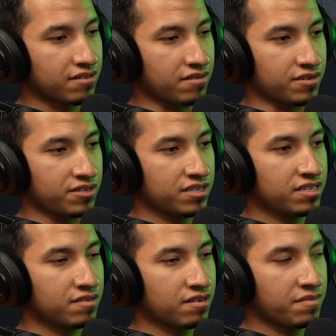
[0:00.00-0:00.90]
Go to the
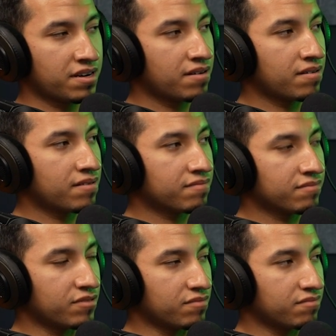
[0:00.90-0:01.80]
gym, come here,
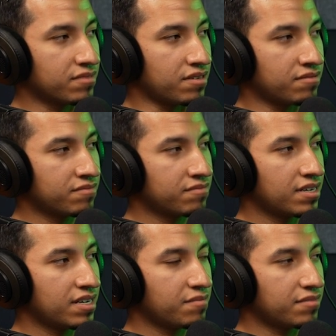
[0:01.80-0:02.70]

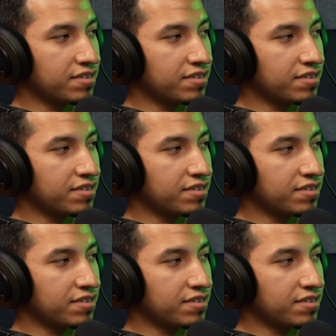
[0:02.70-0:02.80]
But